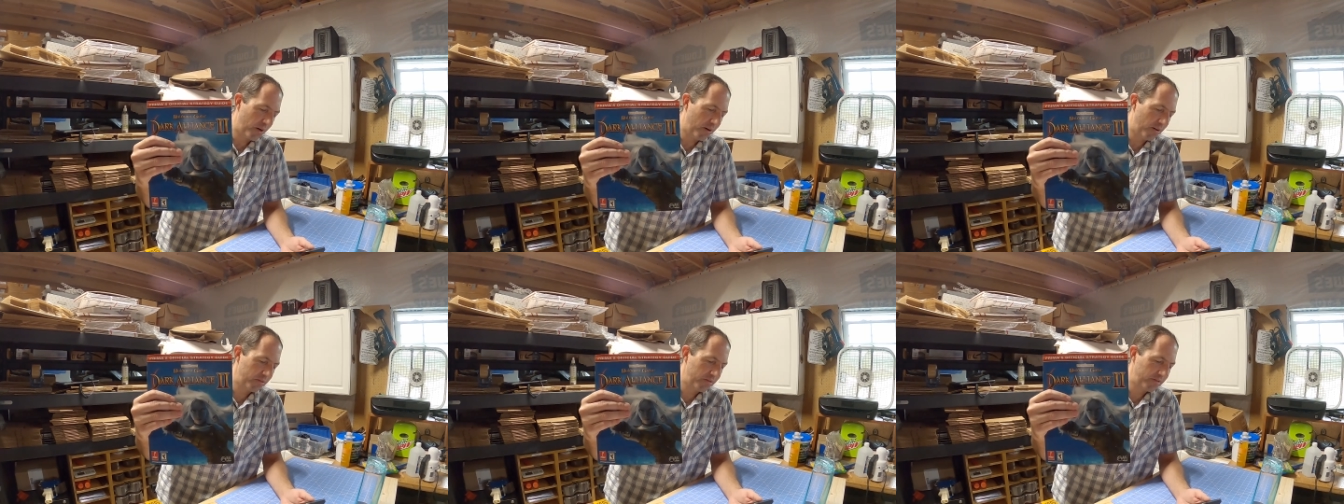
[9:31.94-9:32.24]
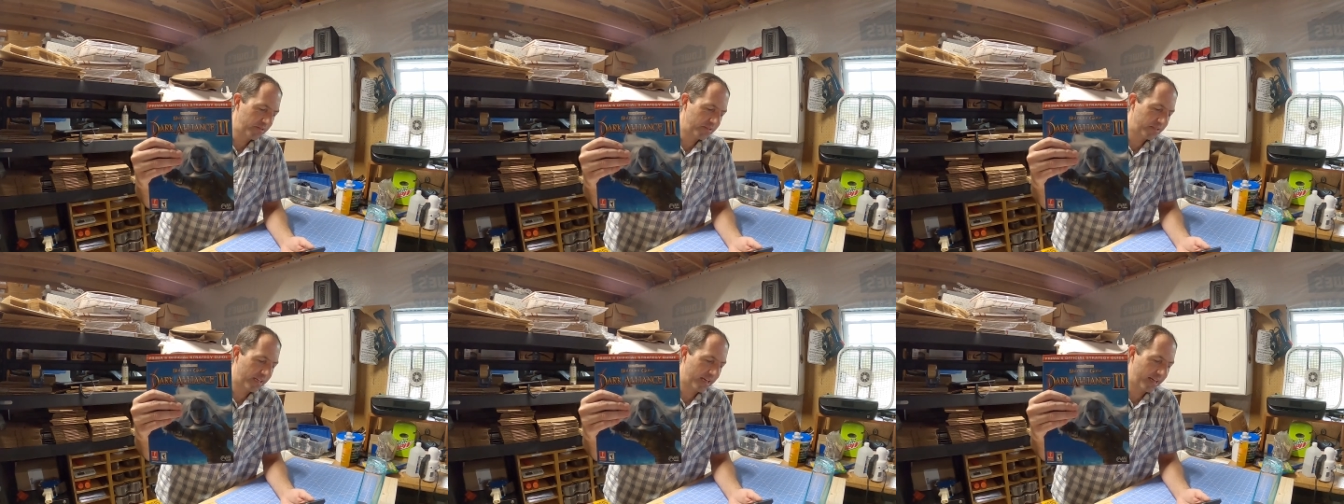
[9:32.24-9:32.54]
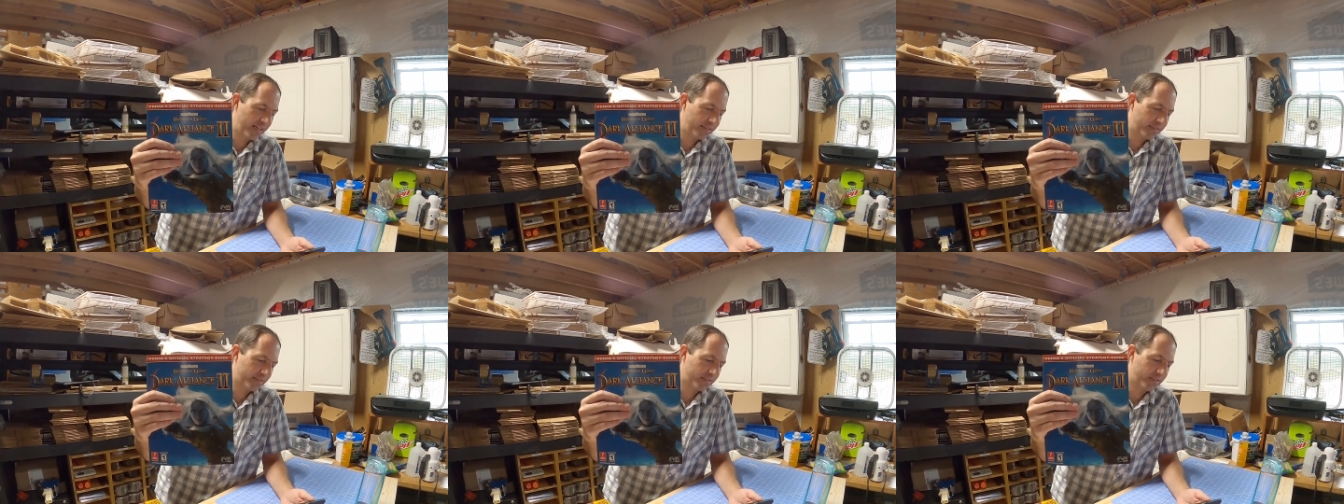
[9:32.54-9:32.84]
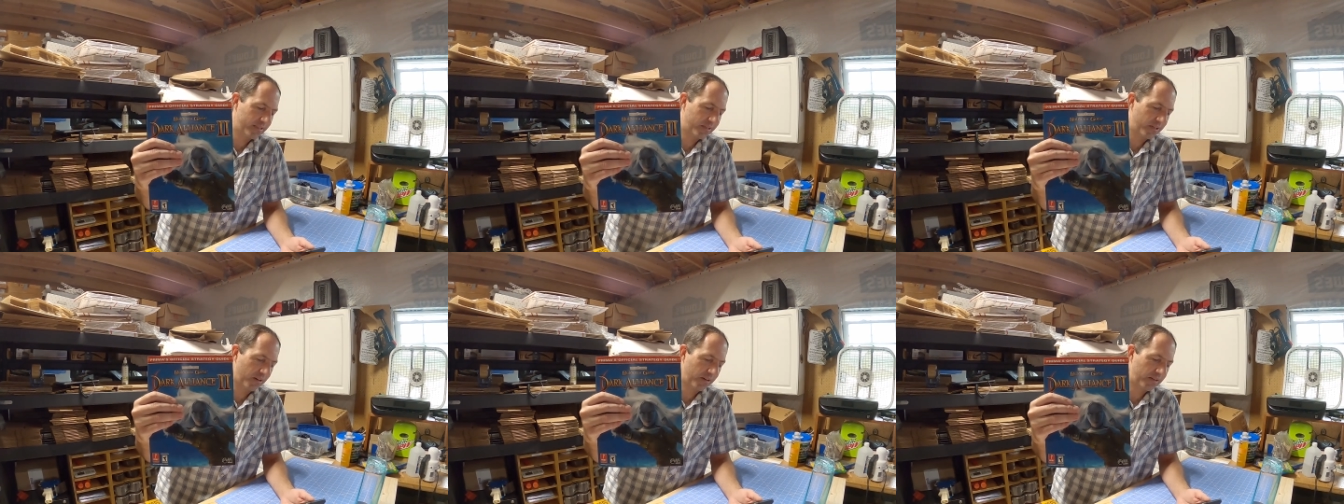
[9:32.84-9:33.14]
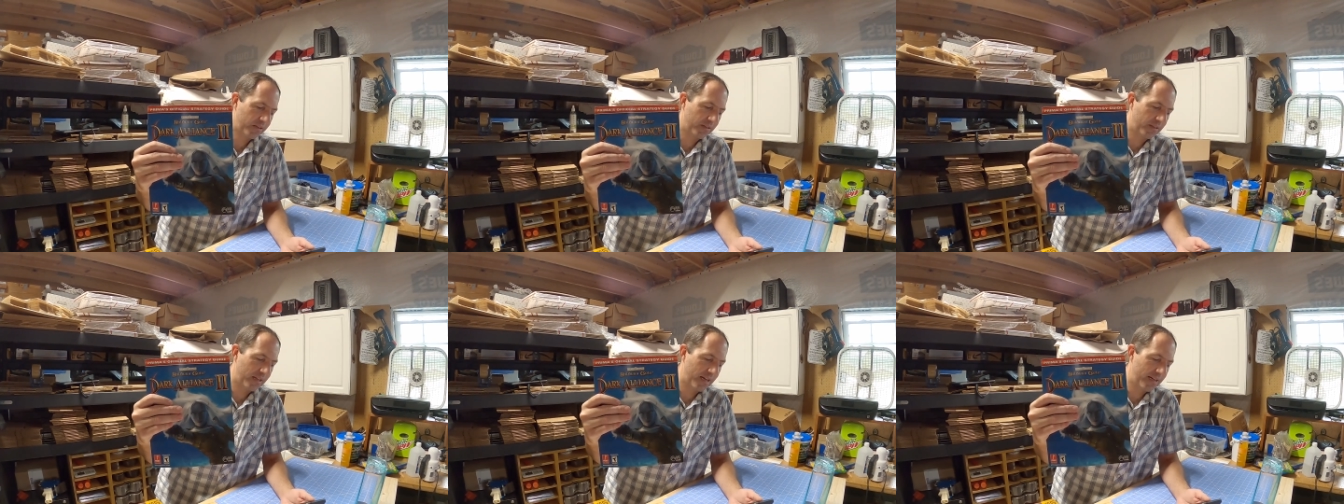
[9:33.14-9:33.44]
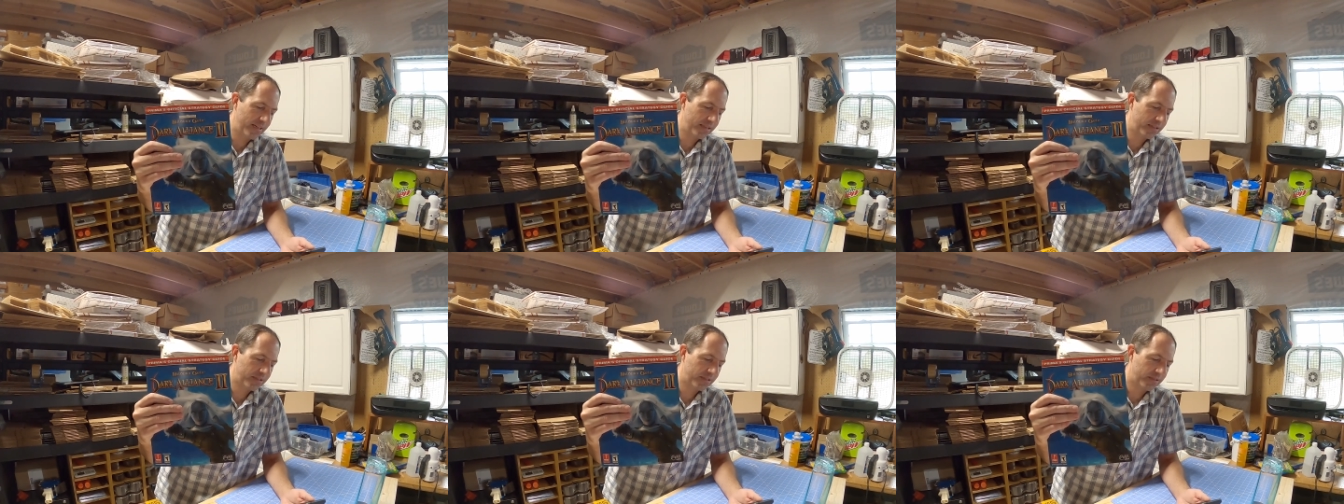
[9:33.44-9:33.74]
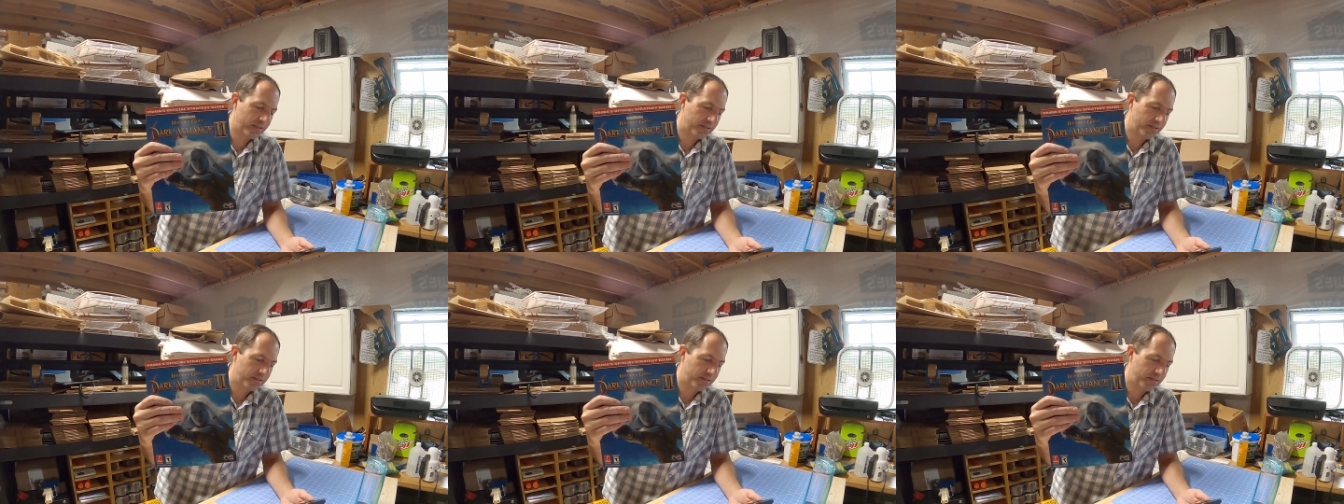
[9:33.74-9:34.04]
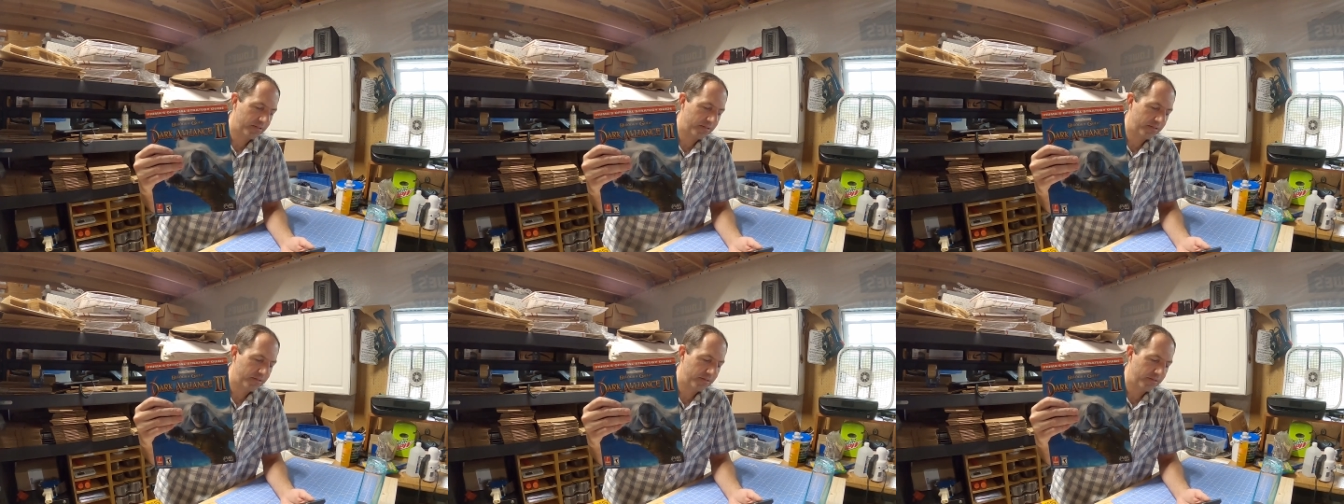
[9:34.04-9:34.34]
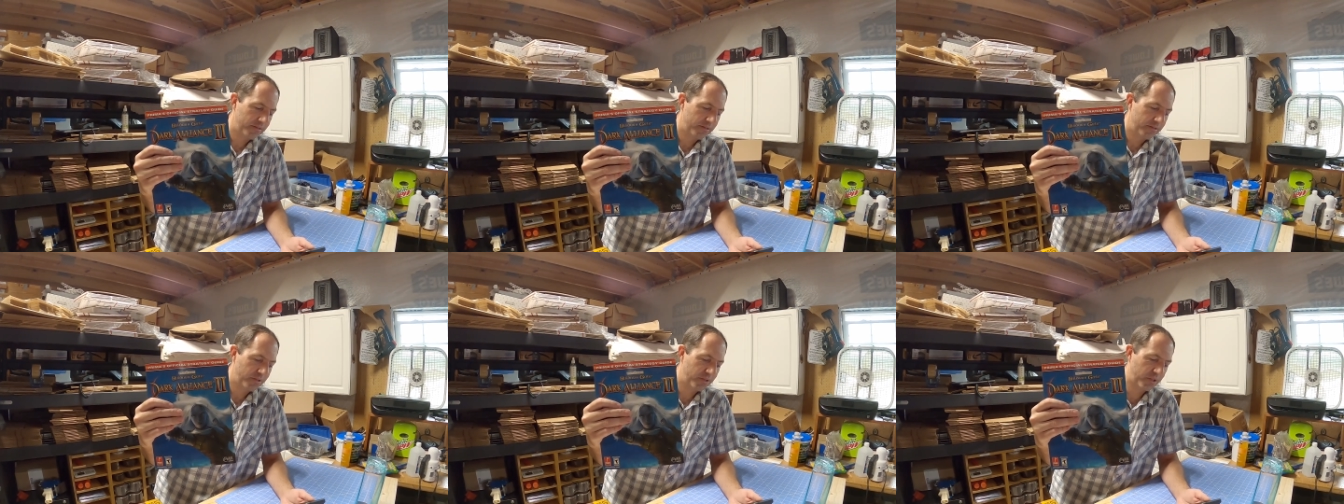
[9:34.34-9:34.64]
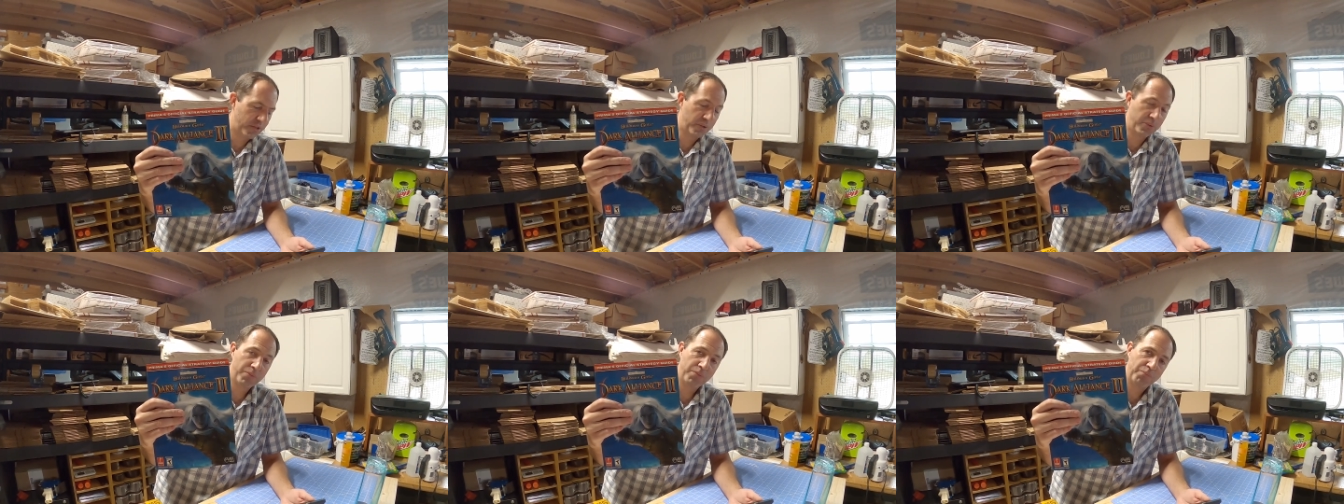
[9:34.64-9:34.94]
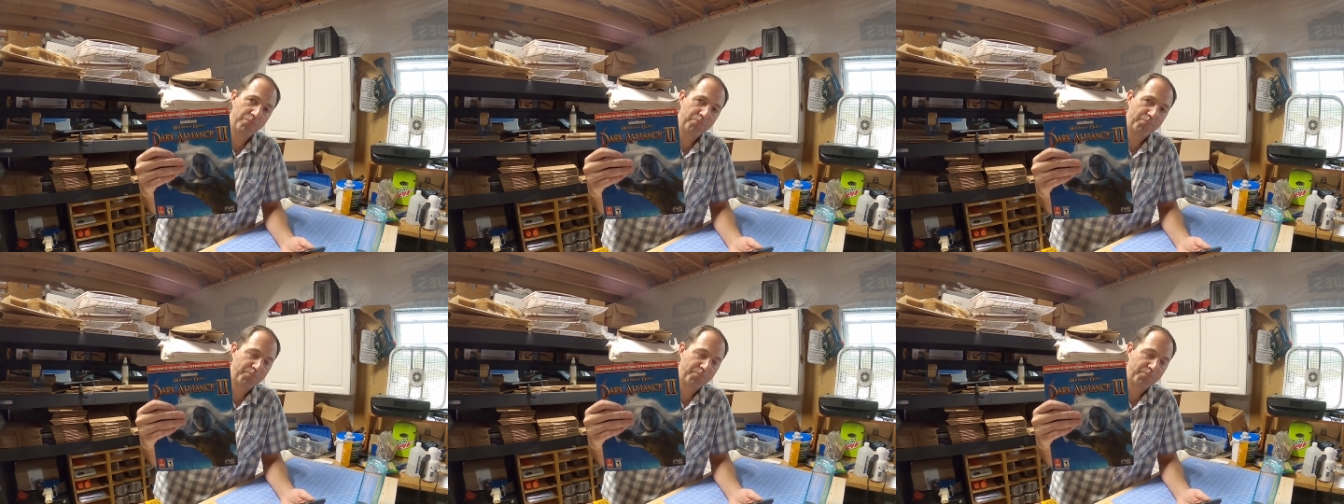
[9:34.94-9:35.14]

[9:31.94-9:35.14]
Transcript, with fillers: Baldur's Gate Dark Alliance two.